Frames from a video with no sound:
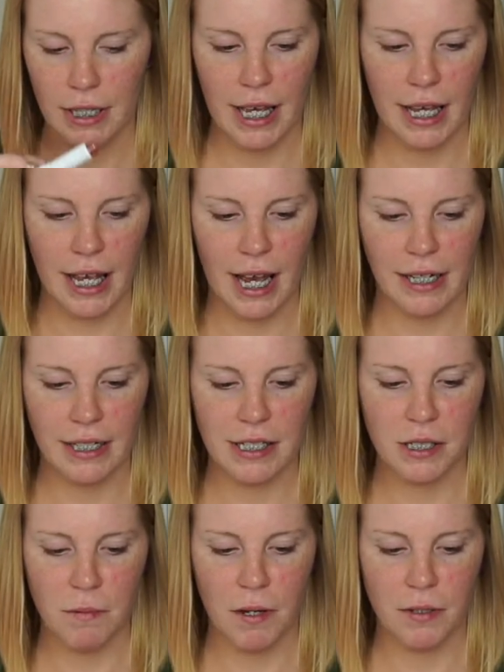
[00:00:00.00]
It kind of
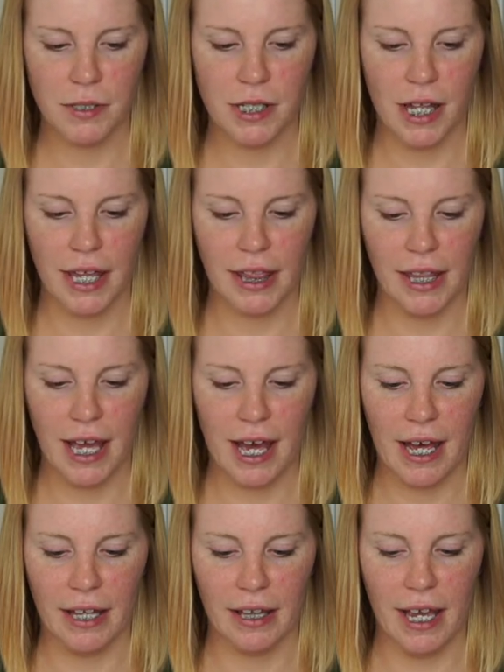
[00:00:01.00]
smells like
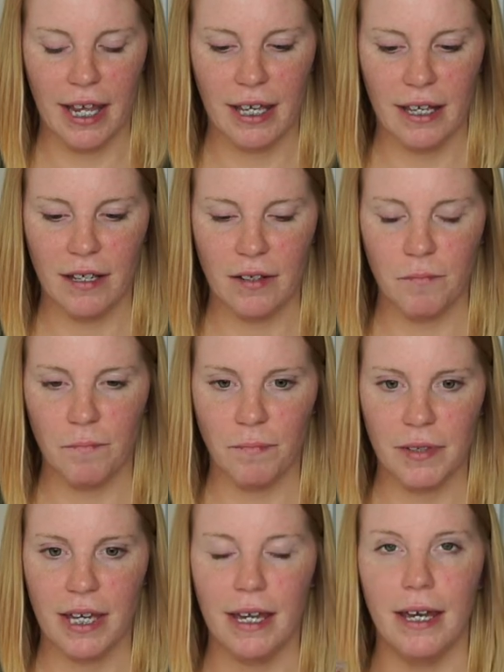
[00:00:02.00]
that, like
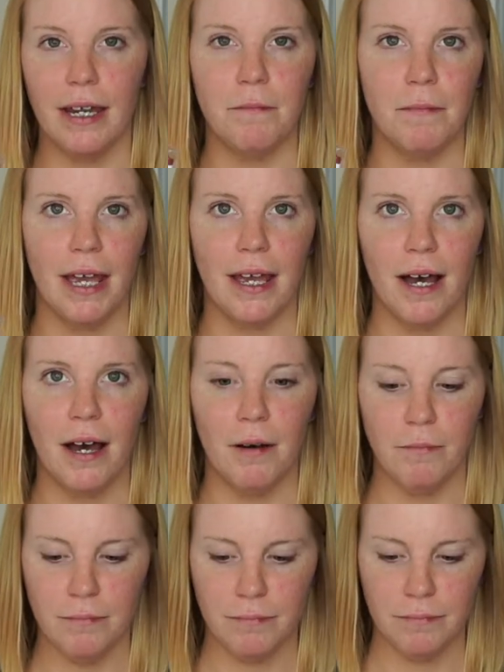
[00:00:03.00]
kid
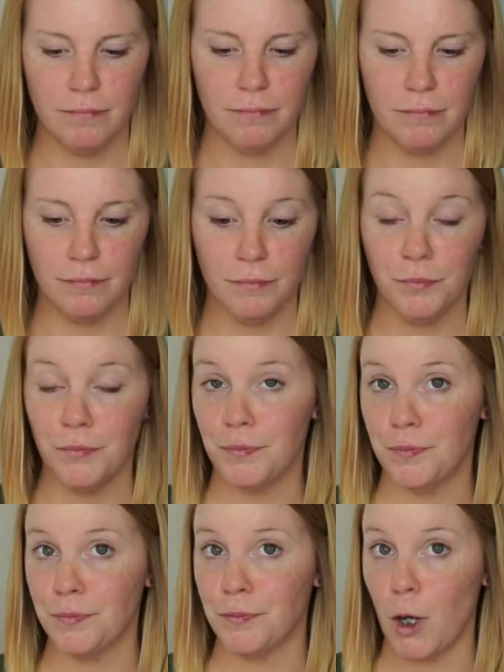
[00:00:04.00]
makeup.
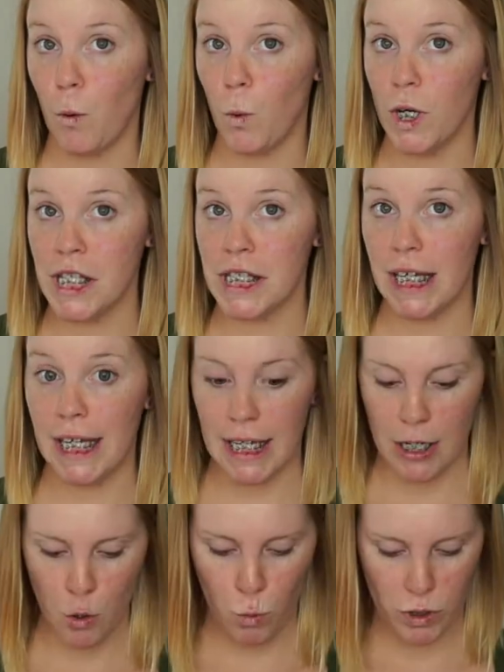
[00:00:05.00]
We'll
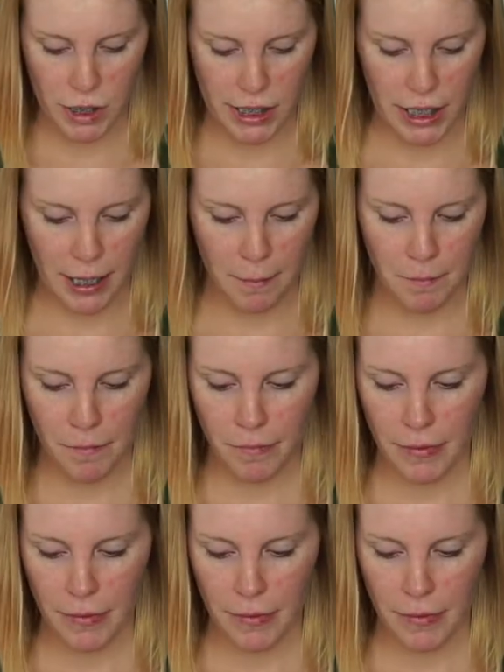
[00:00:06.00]
see. We'll see.